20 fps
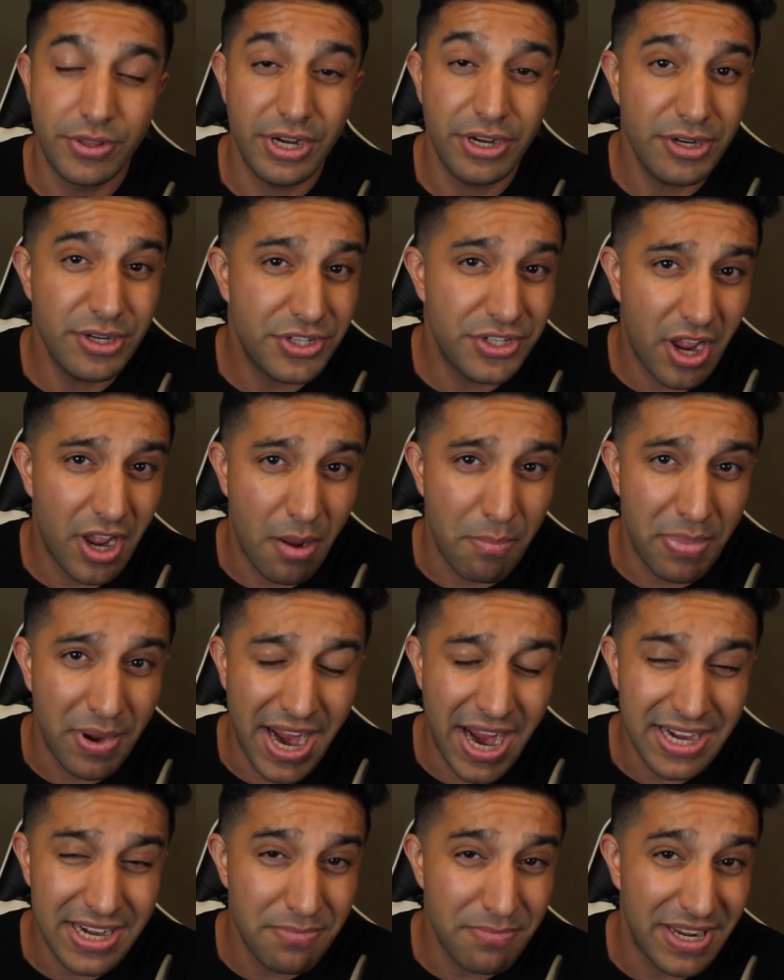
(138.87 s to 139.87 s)
there you saw
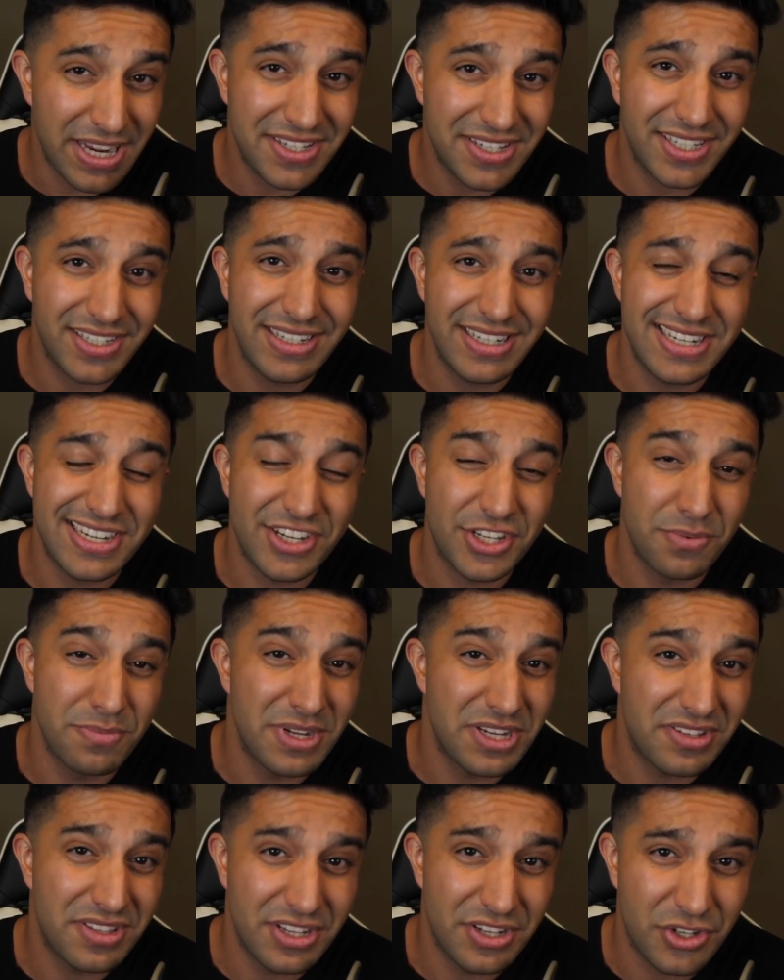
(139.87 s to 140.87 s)
Biden basically
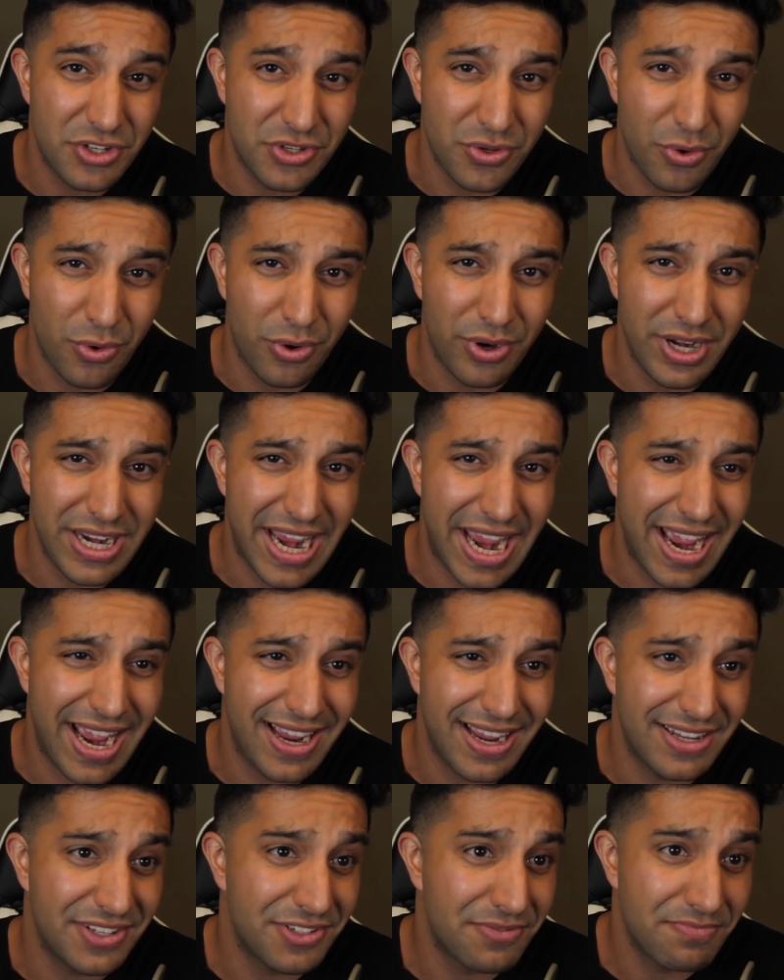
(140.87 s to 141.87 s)
dismissed this story
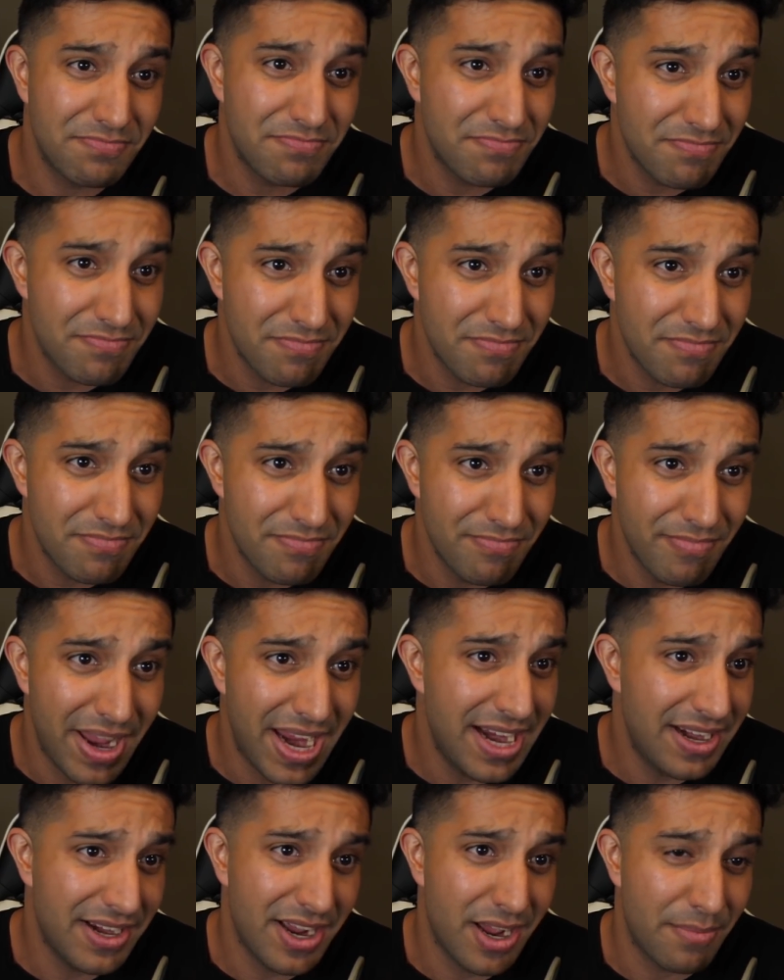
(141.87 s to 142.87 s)
as
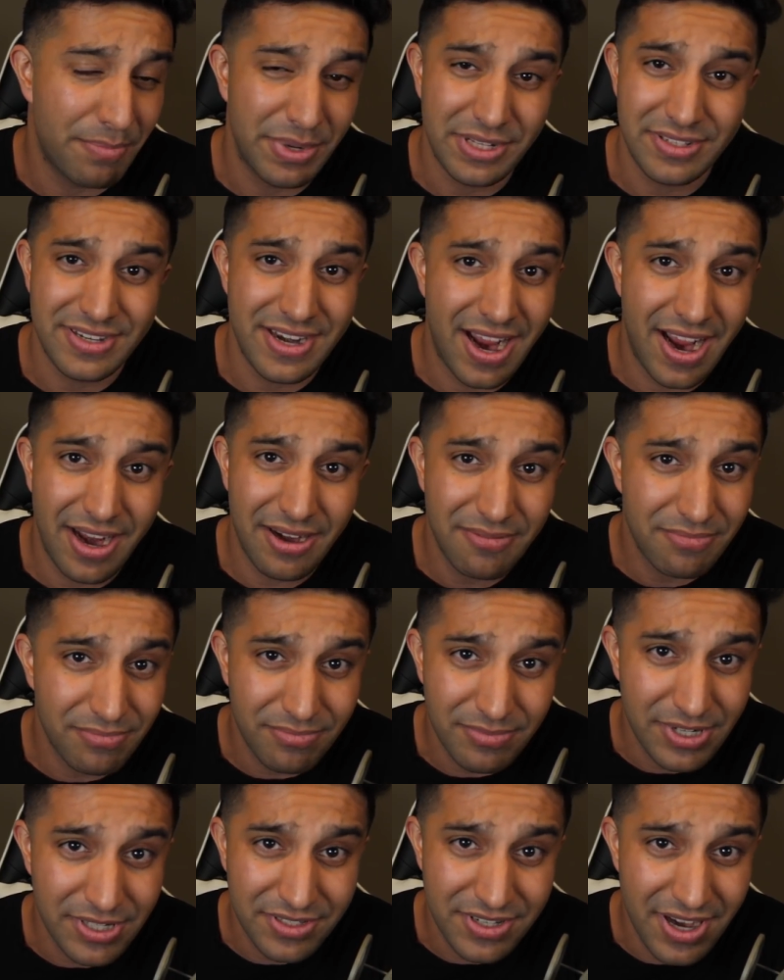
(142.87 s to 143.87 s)
made up. It's not
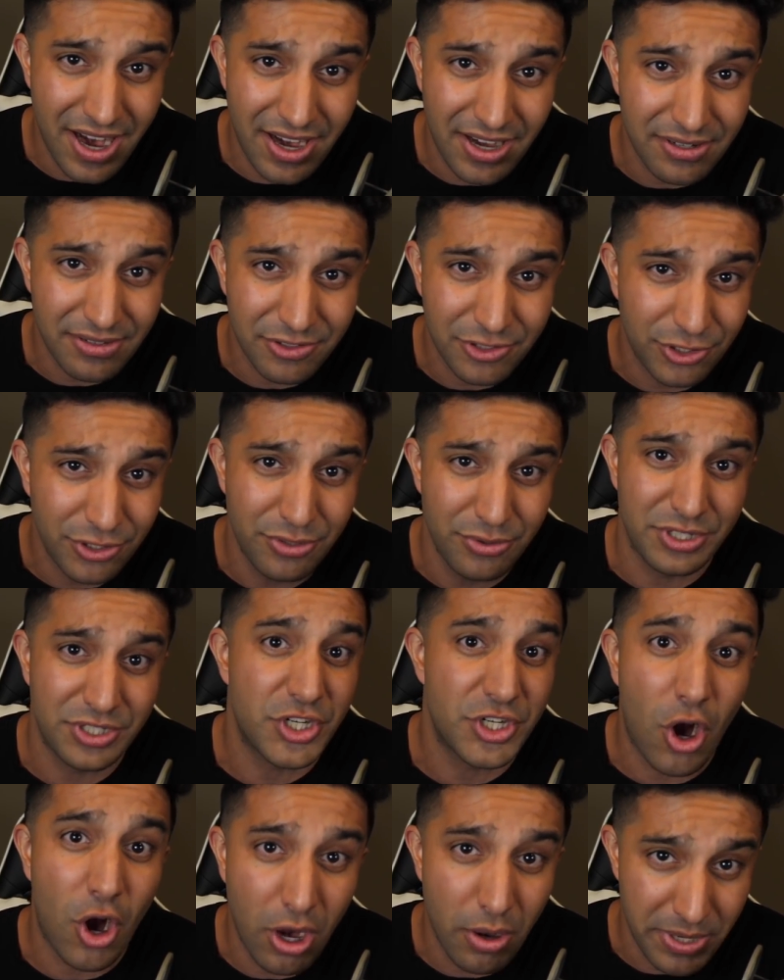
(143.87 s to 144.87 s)
true. It's
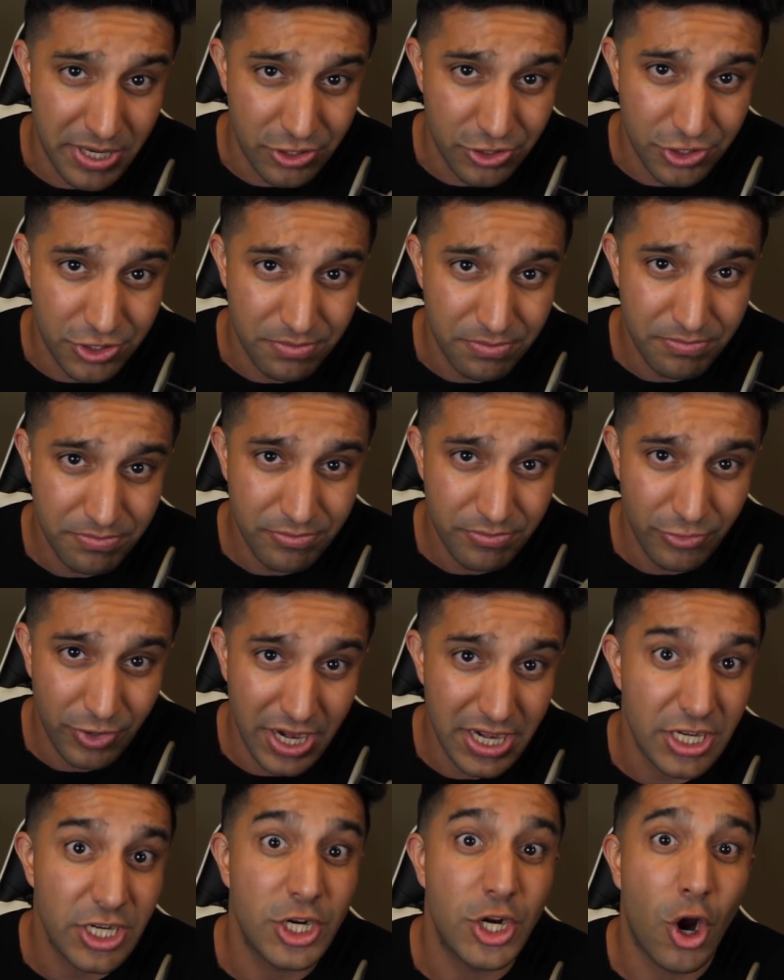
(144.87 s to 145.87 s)
garbage,
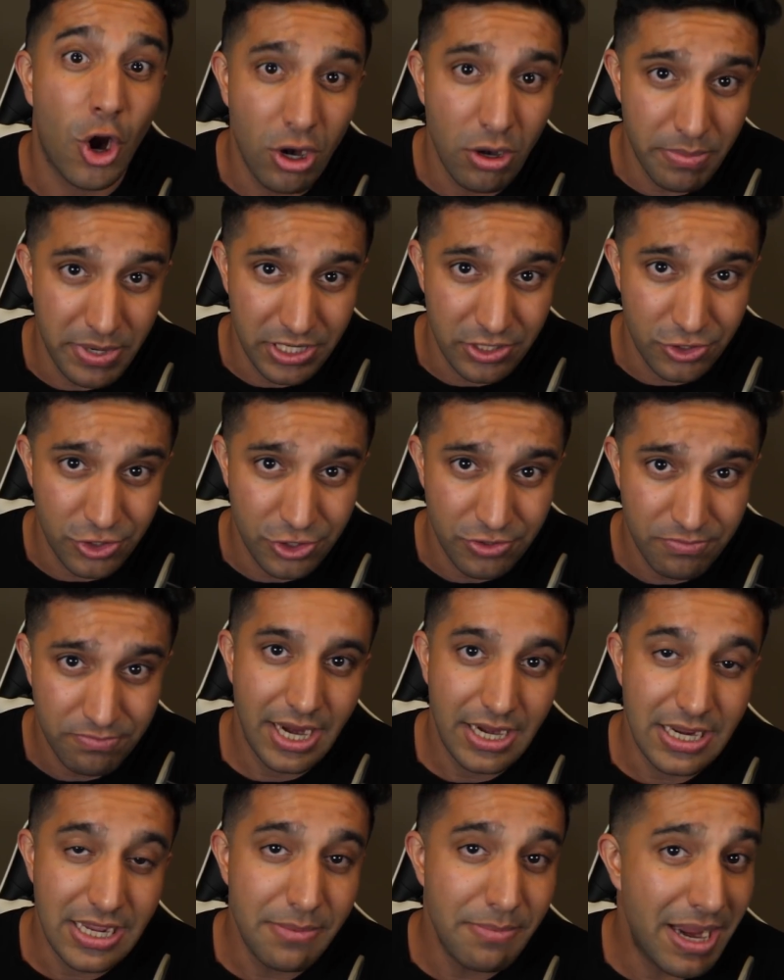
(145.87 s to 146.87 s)
right? Garbage.
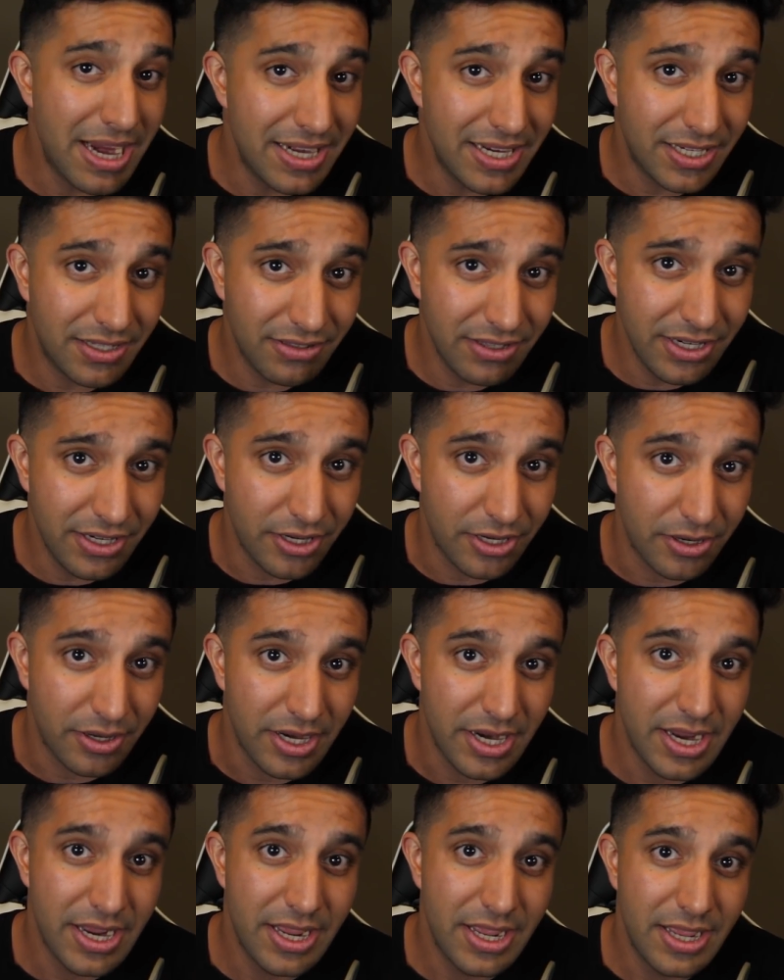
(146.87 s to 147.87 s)
And he made it clear
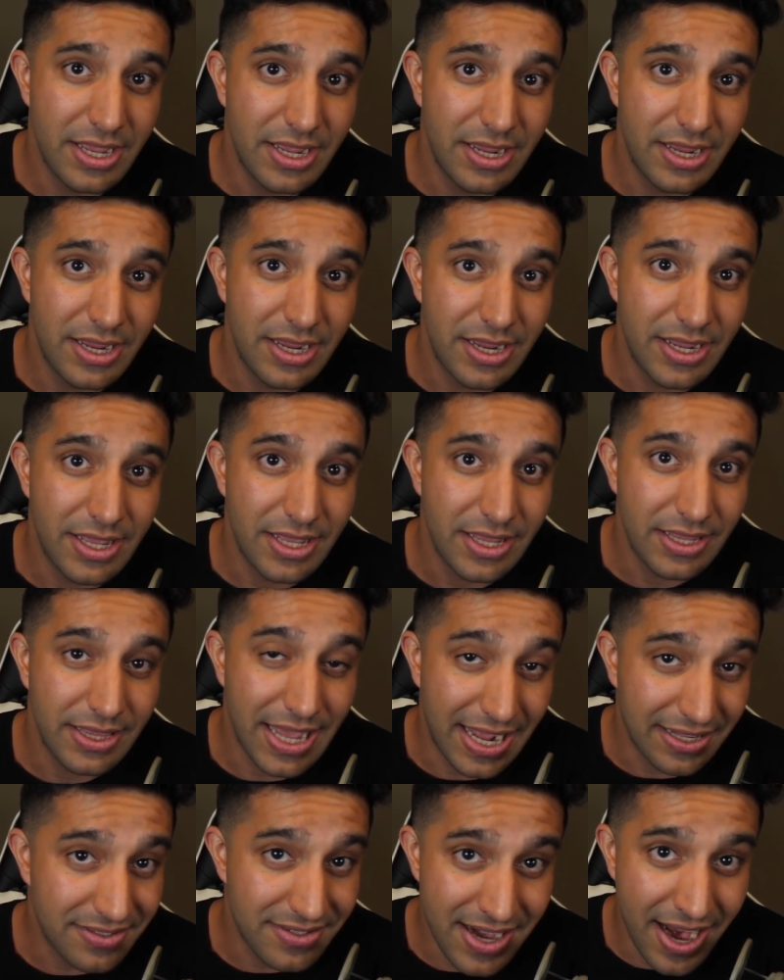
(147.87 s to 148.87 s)

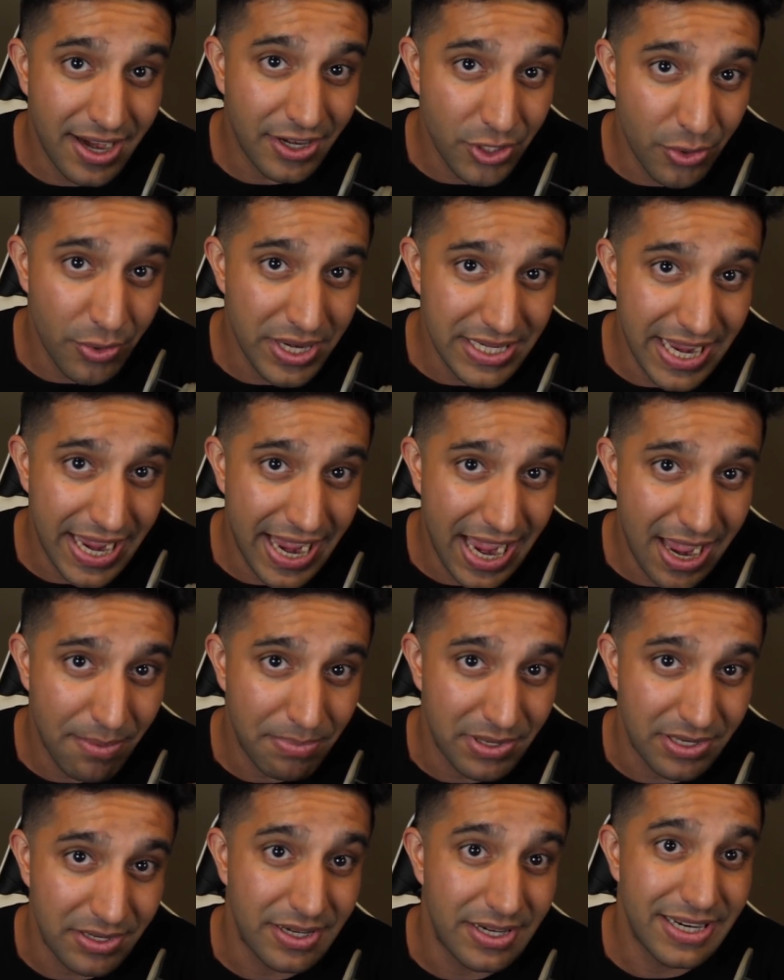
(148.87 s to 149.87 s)
that's not going to
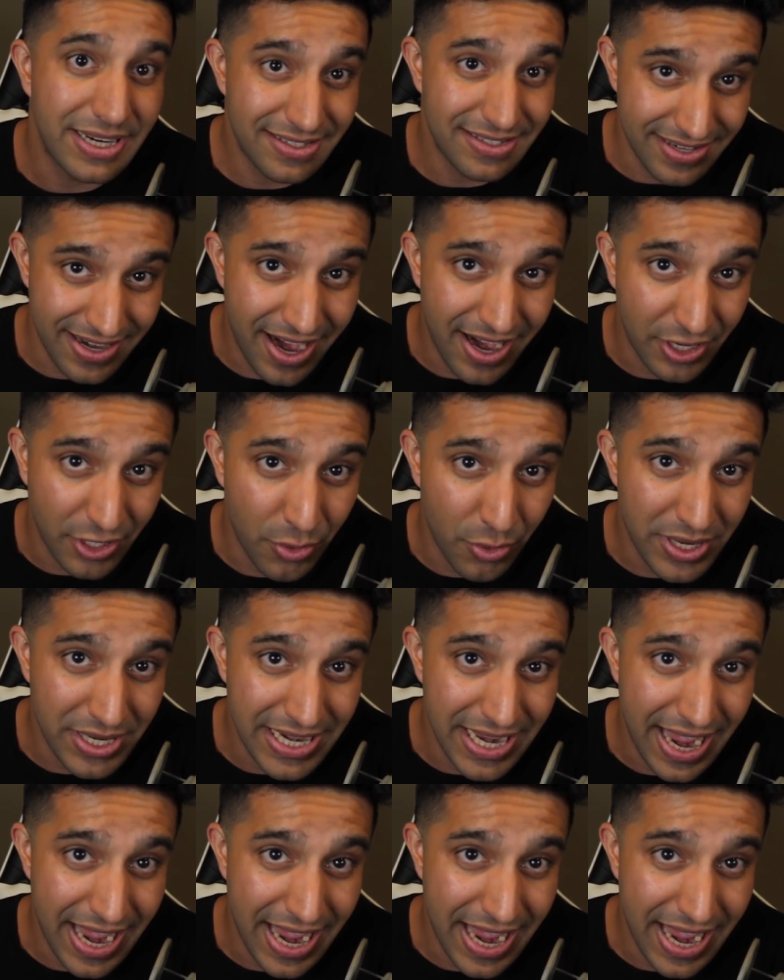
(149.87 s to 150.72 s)
happen. It's not going to